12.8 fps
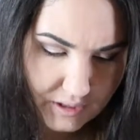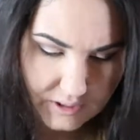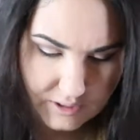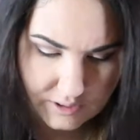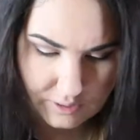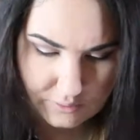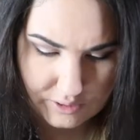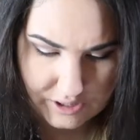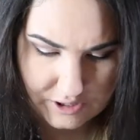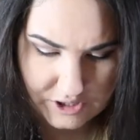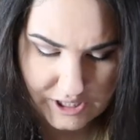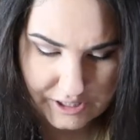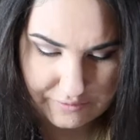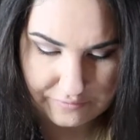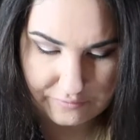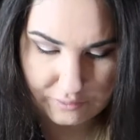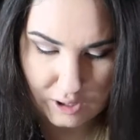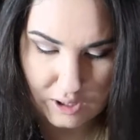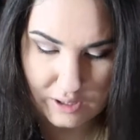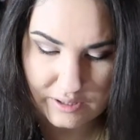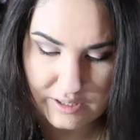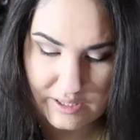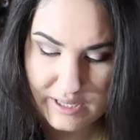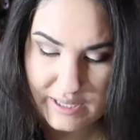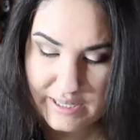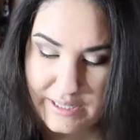So the shade Frog
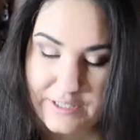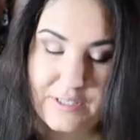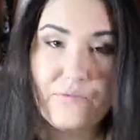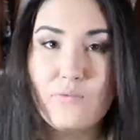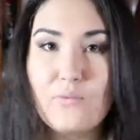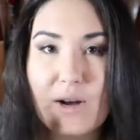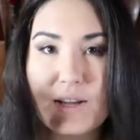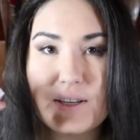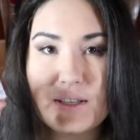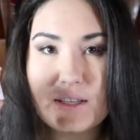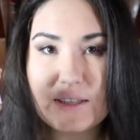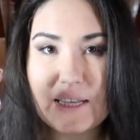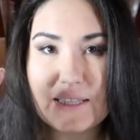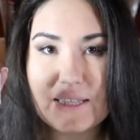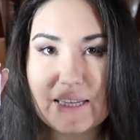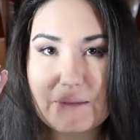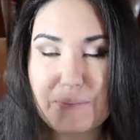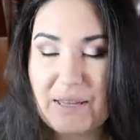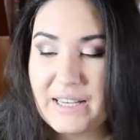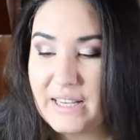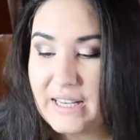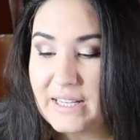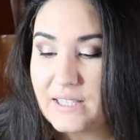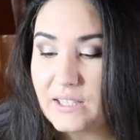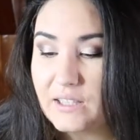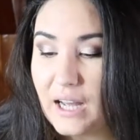is one that's like pinky.
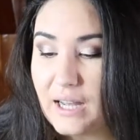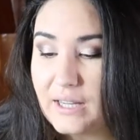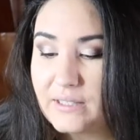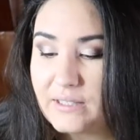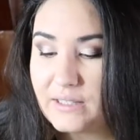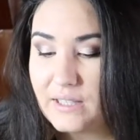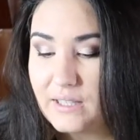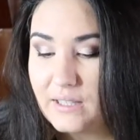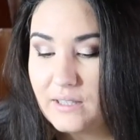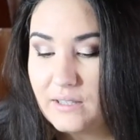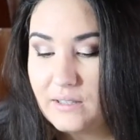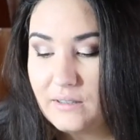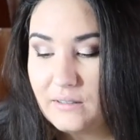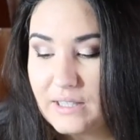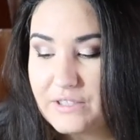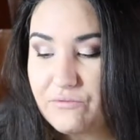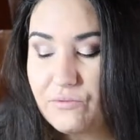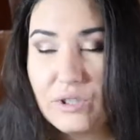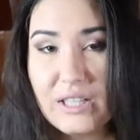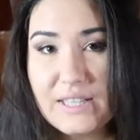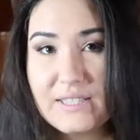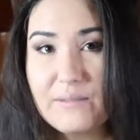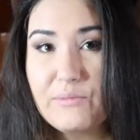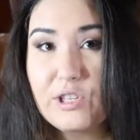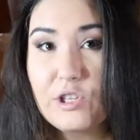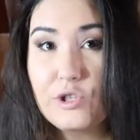It's a lot. It's really
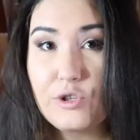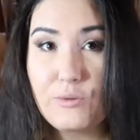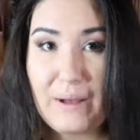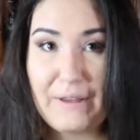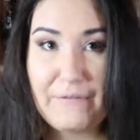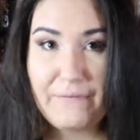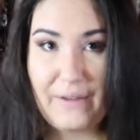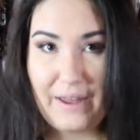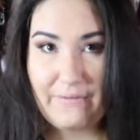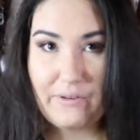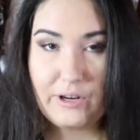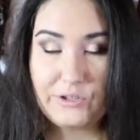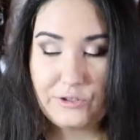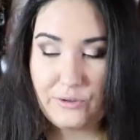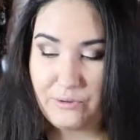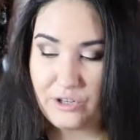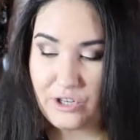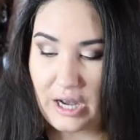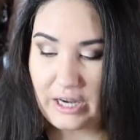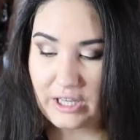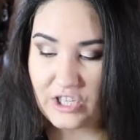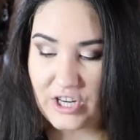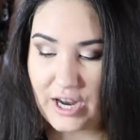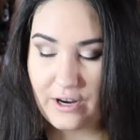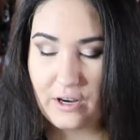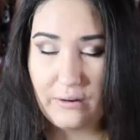similar to my favorite Super Shock
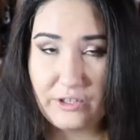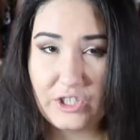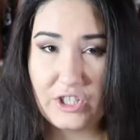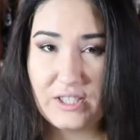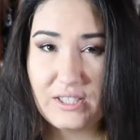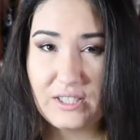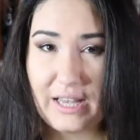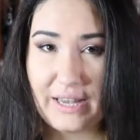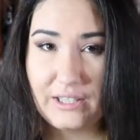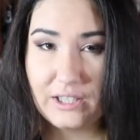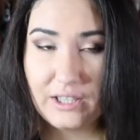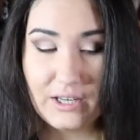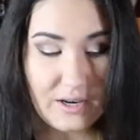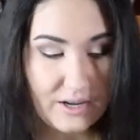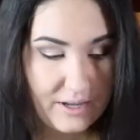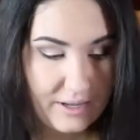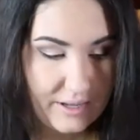shadow, which is Sailor.